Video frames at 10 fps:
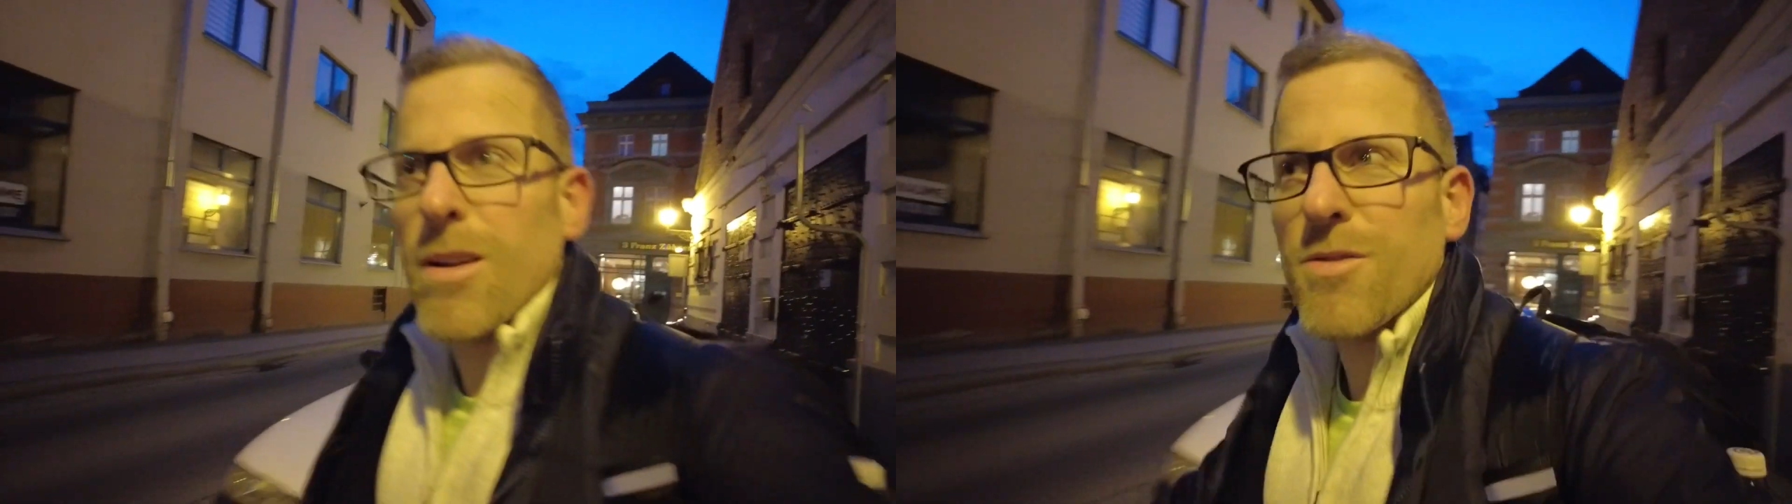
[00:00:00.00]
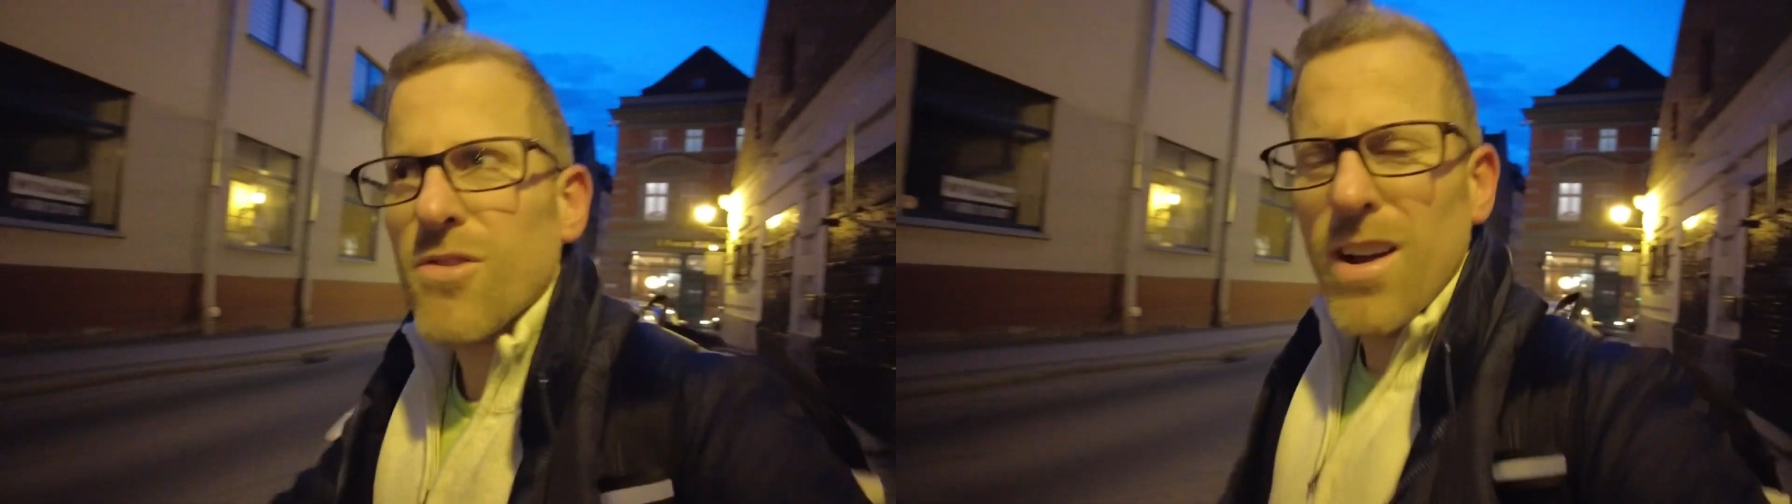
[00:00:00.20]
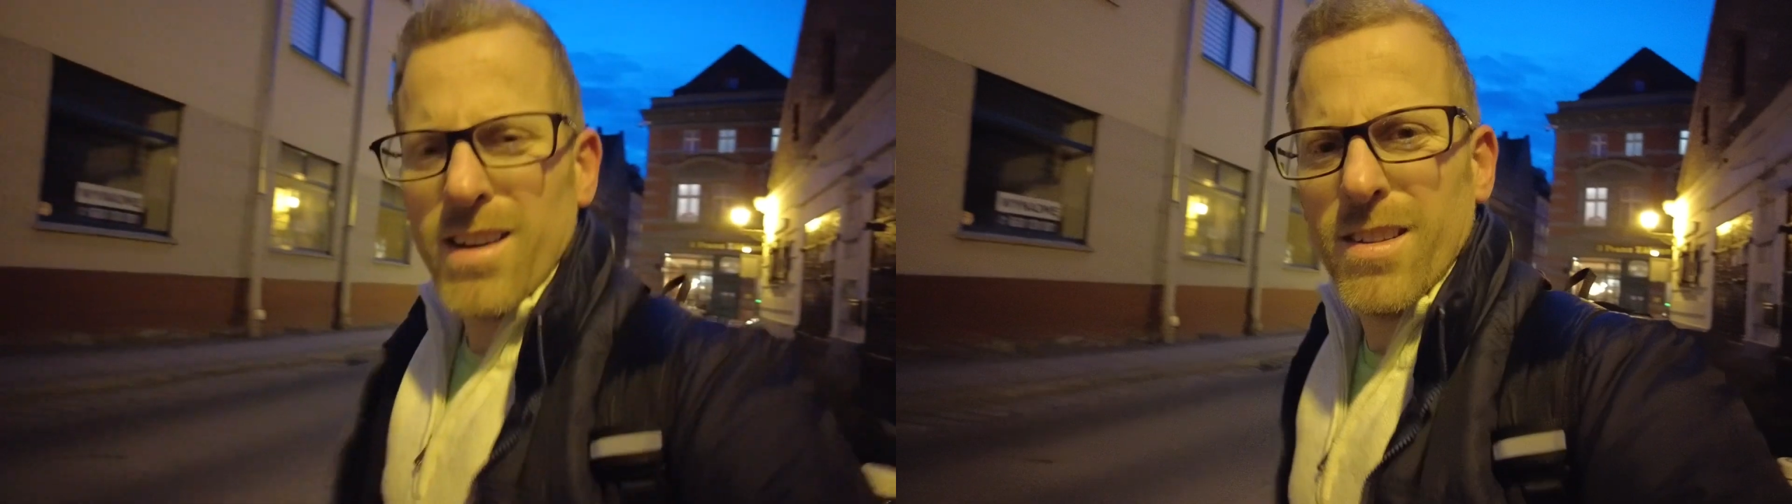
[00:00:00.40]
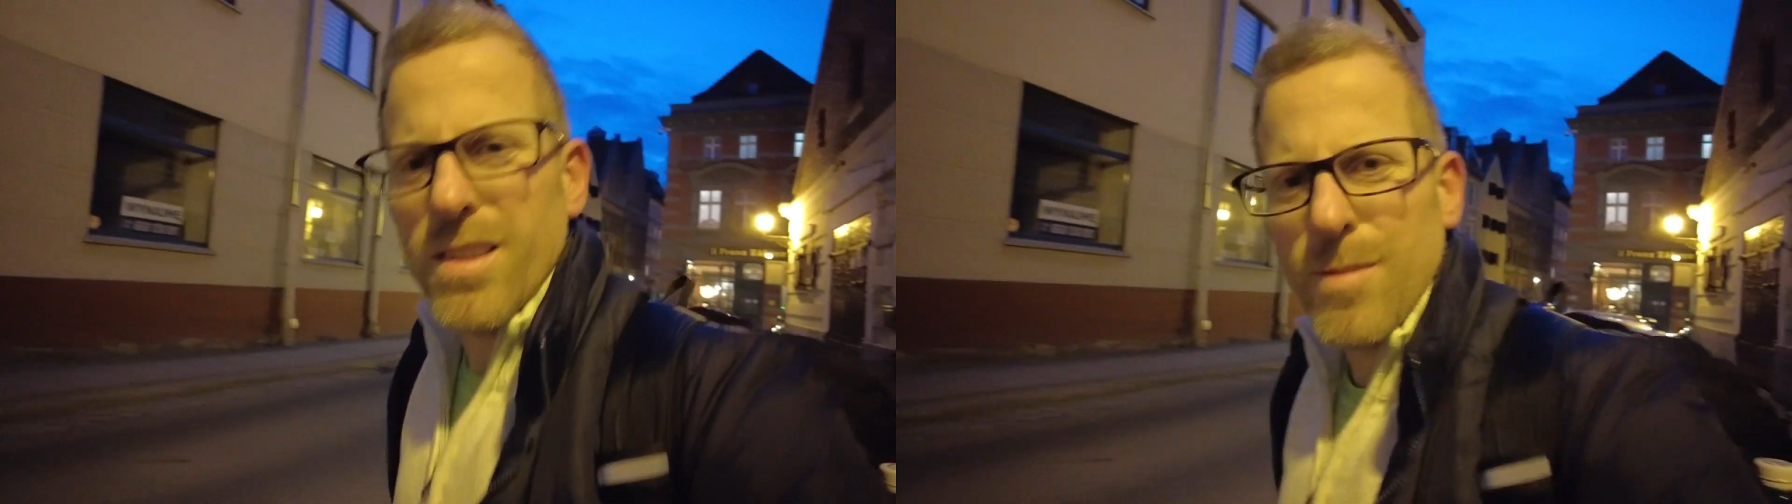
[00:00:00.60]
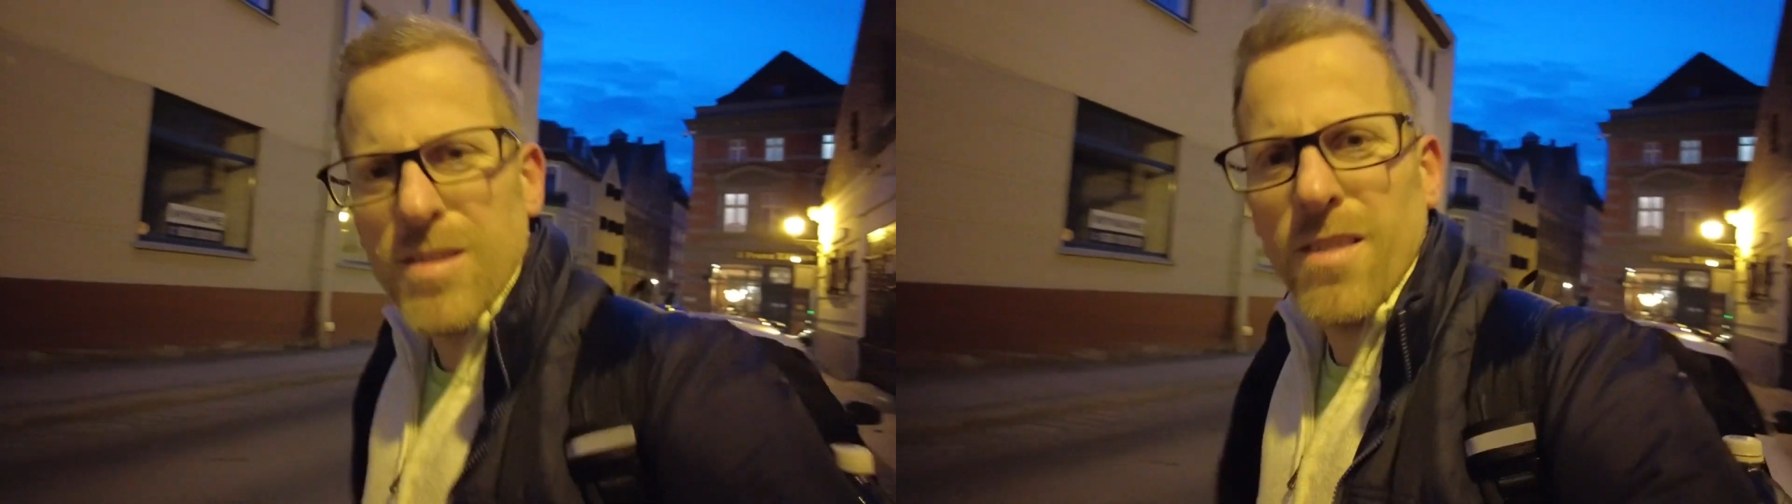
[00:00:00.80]
was trying to think to
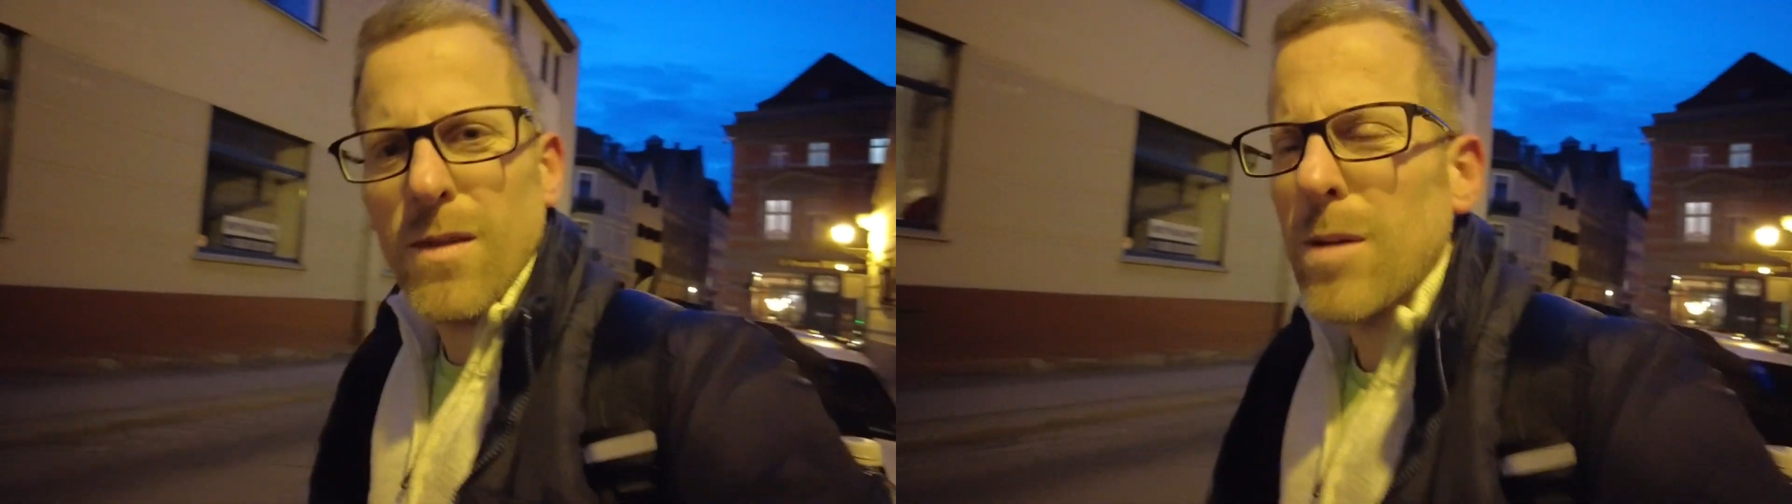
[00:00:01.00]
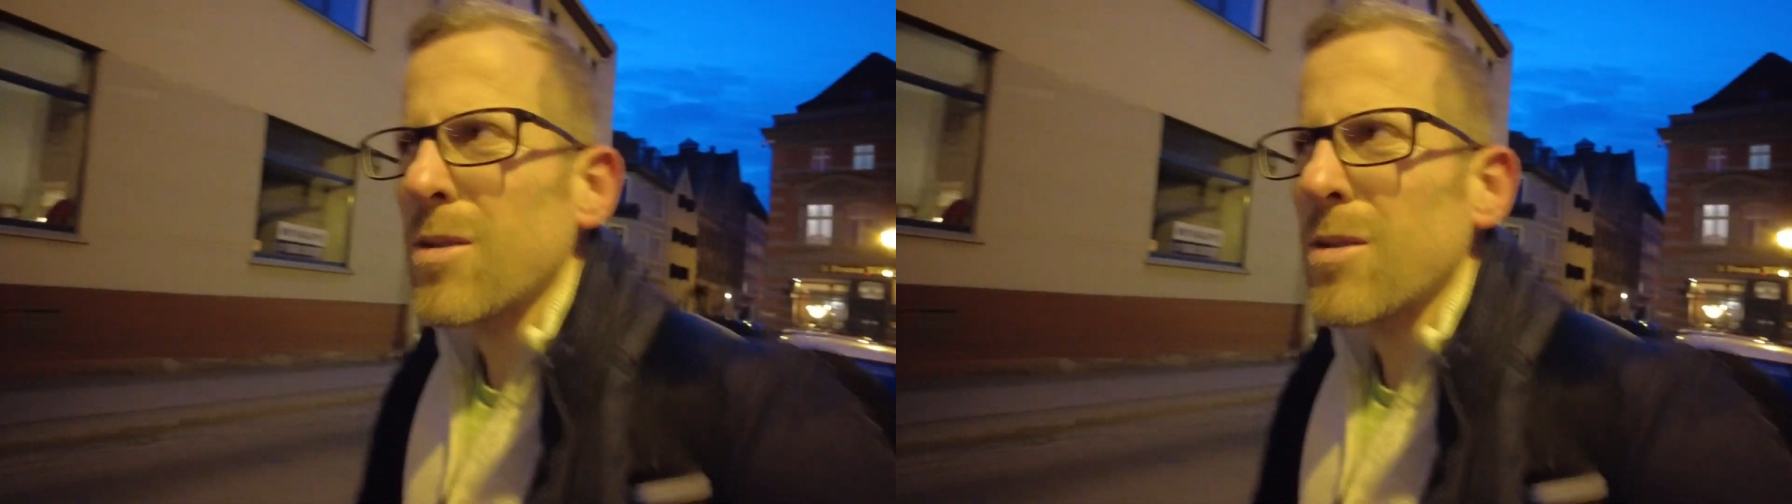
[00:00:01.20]
myself, I'm like,